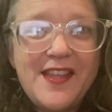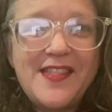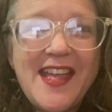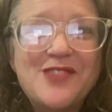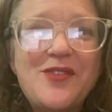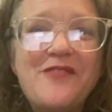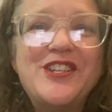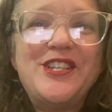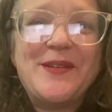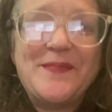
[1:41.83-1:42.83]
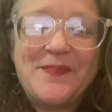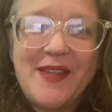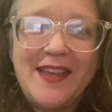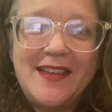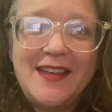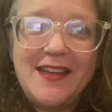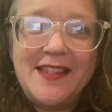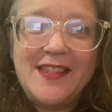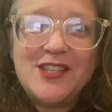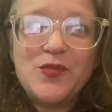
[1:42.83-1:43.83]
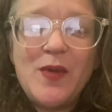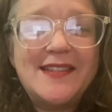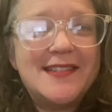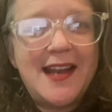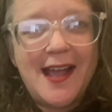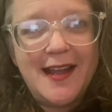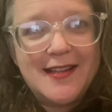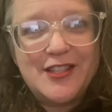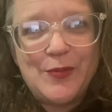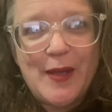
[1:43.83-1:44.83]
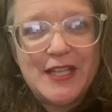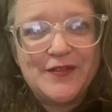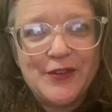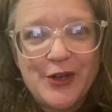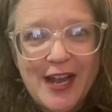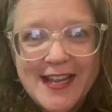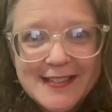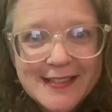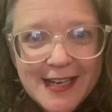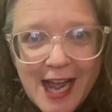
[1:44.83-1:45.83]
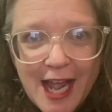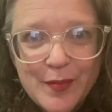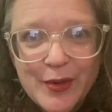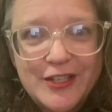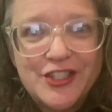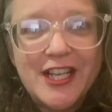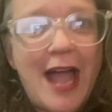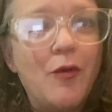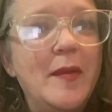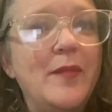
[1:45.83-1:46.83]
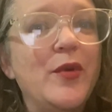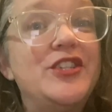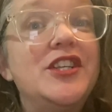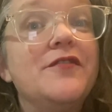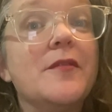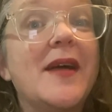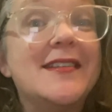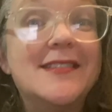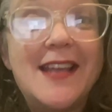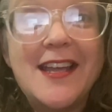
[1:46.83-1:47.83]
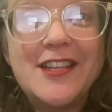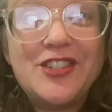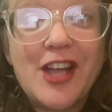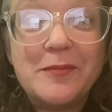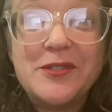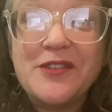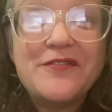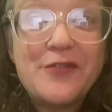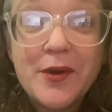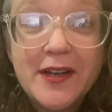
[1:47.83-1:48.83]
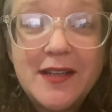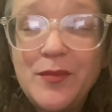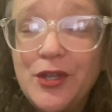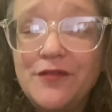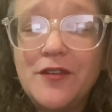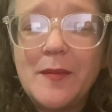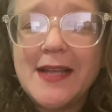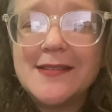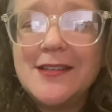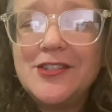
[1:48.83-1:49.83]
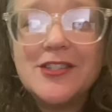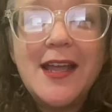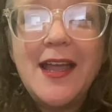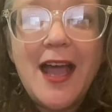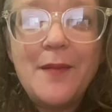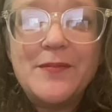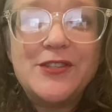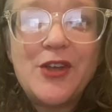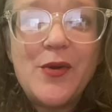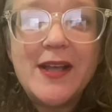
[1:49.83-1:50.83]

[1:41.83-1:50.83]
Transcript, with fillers: Thanks, Reverend Jim. This Wednesday night is Space for Grace, and I am preaching. I will be preaching from Isaiah chapter 40, beautiful passage. I'm so